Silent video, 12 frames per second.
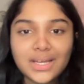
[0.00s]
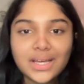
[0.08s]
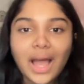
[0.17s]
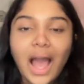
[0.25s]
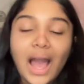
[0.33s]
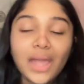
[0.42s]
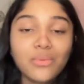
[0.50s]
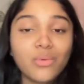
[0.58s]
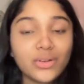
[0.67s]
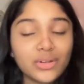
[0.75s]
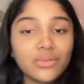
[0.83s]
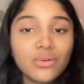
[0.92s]
I
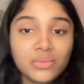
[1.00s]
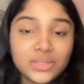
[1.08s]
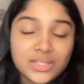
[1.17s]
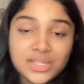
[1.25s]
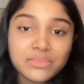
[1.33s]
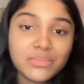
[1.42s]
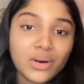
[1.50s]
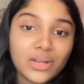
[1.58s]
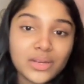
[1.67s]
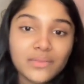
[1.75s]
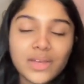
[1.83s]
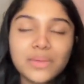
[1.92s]
wanted to go with the
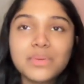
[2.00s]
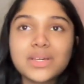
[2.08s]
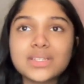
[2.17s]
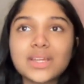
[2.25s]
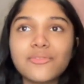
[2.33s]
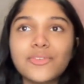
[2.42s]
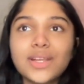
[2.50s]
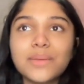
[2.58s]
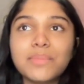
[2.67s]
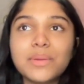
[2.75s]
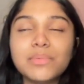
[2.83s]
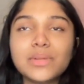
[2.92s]
symbolic way because I feel
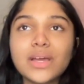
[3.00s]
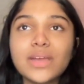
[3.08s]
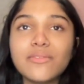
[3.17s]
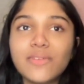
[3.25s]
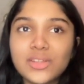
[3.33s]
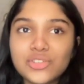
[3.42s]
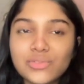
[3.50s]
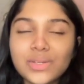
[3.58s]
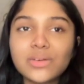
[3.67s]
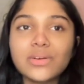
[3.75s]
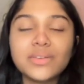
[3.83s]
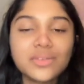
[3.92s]
like people are
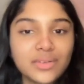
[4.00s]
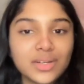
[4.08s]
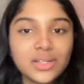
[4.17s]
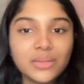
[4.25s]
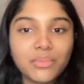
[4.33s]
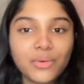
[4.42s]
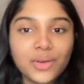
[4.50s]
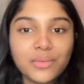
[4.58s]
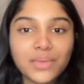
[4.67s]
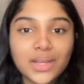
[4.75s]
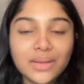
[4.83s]
eventually going to read the poem and